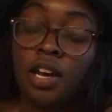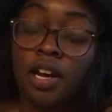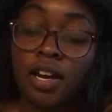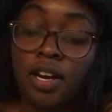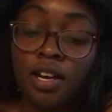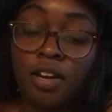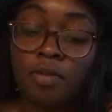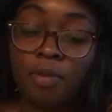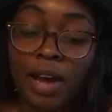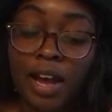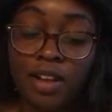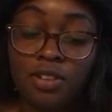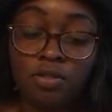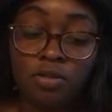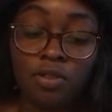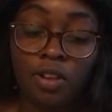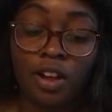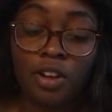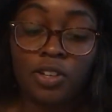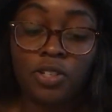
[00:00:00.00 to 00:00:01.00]

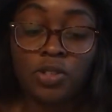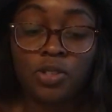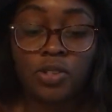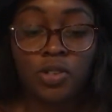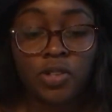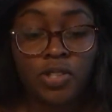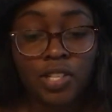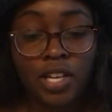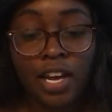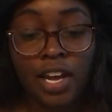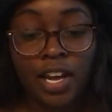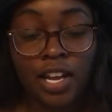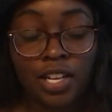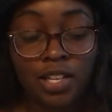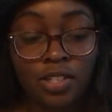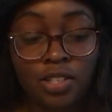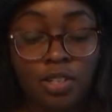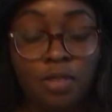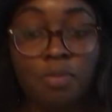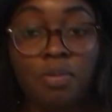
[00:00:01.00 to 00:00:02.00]
astrological
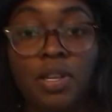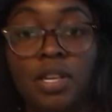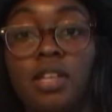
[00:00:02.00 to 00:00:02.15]
sign to